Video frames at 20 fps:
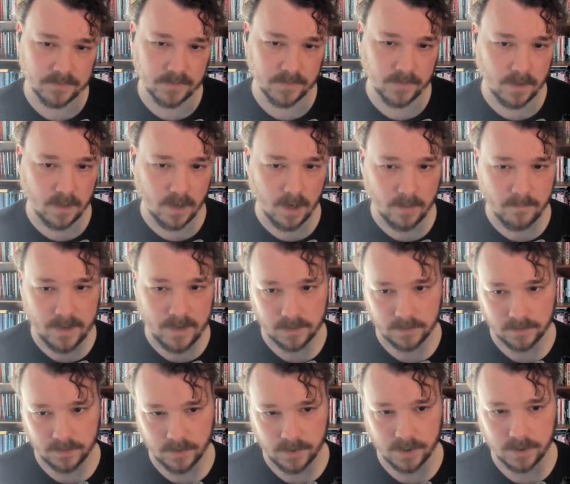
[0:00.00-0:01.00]
to the
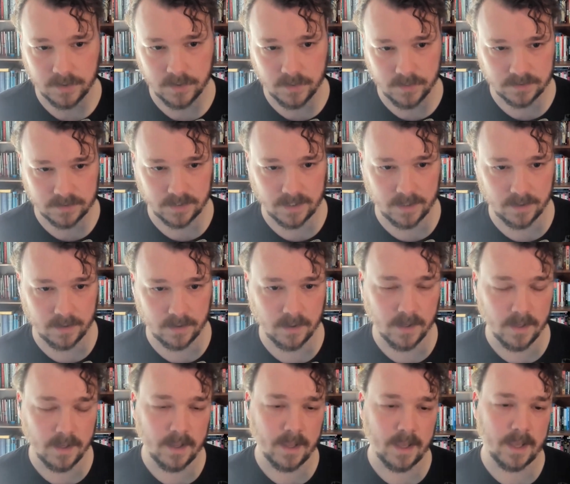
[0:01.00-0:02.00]
Combat Learning newsletter
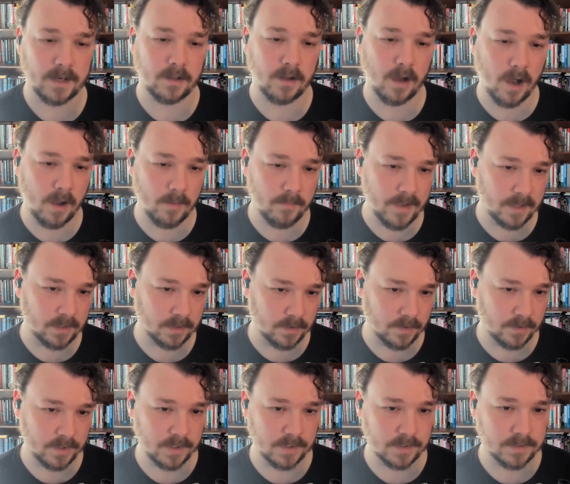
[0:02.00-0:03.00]
at
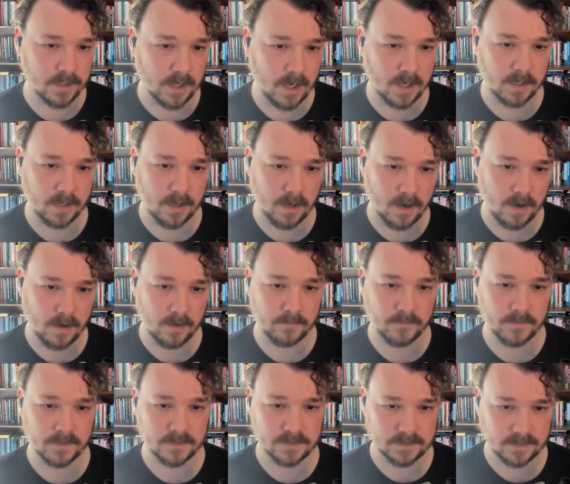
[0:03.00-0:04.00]

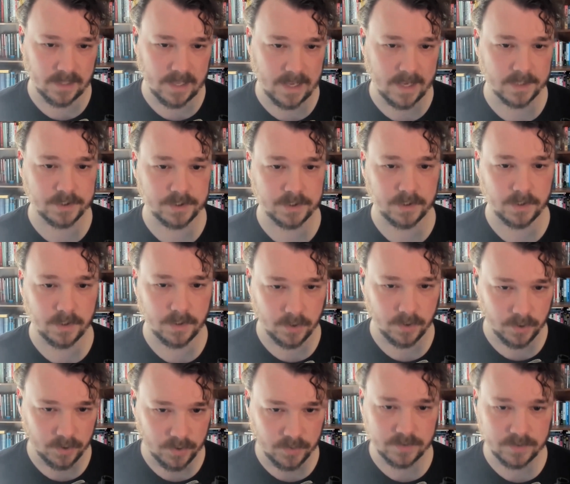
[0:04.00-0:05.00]

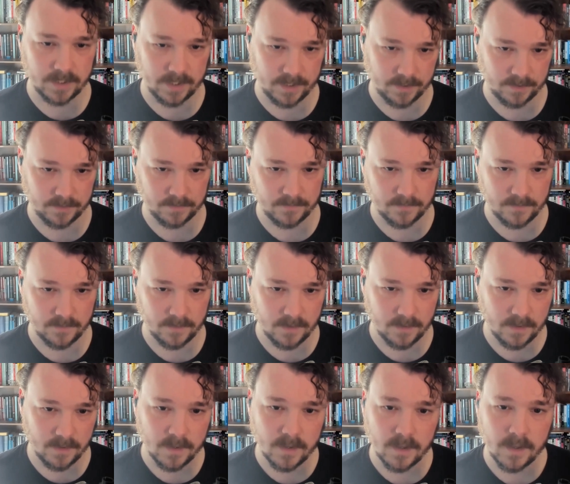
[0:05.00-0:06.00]
combatlearning.com/newsletter.
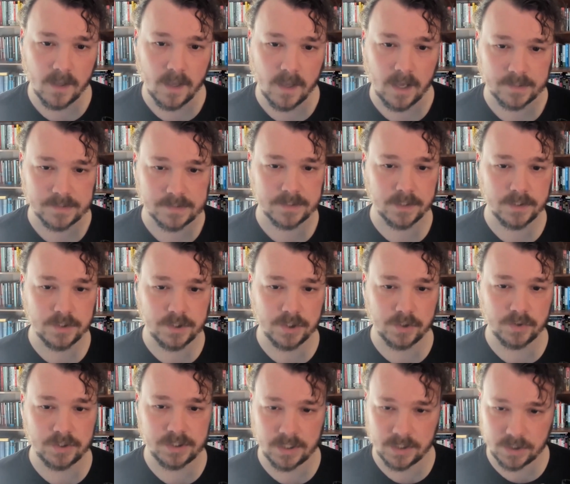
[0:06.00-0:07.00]
I'll send
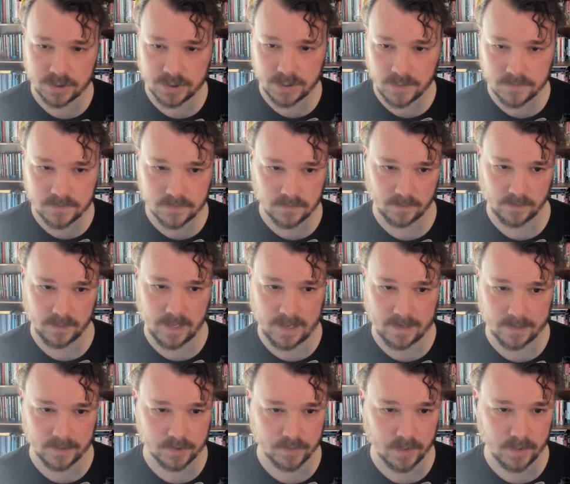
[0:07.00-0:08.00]
you cheat sheets on
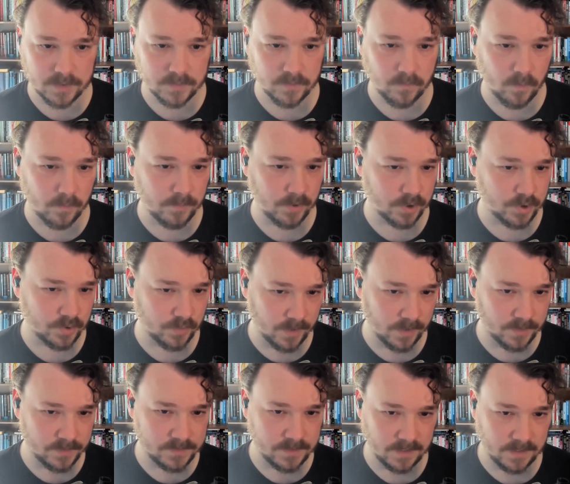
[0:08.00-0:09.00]
how to transform your
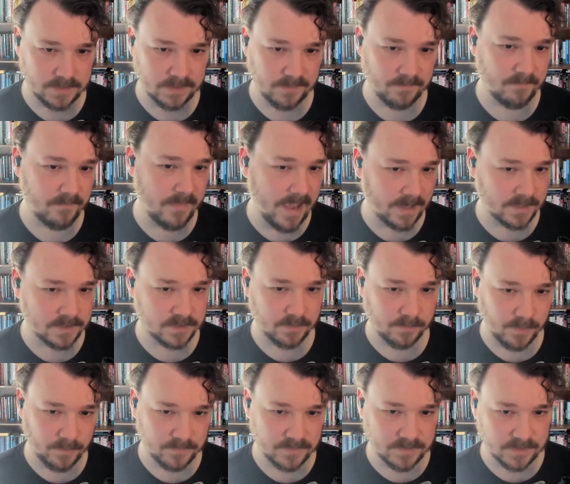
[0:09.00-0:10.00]
drills into
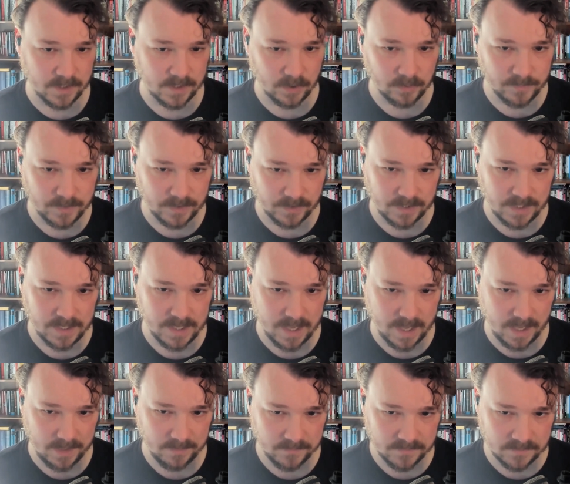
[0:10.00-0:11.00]
maximum skill building
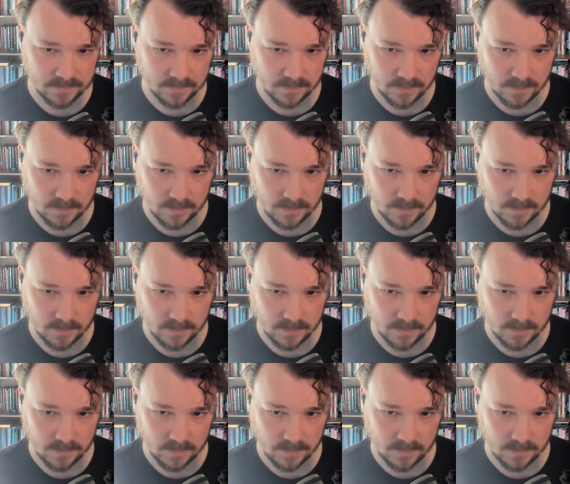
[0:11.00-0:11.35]
games